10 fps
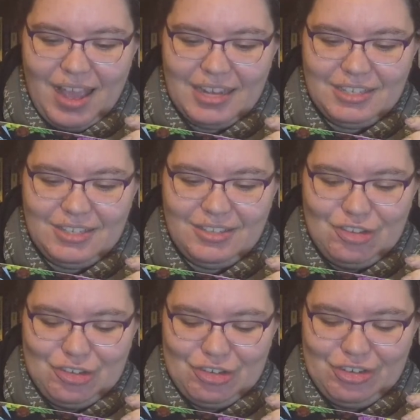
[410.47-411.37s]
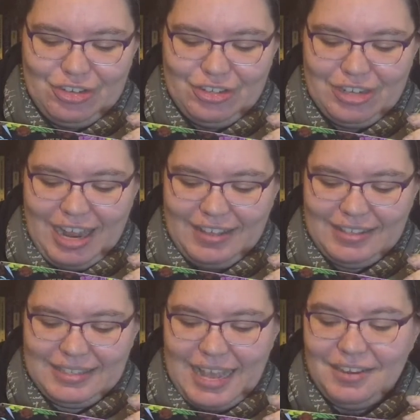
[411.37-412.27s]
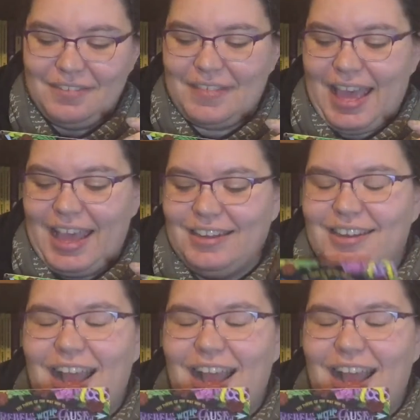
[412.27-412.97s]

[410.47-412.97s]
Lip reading: I do like the sound of that.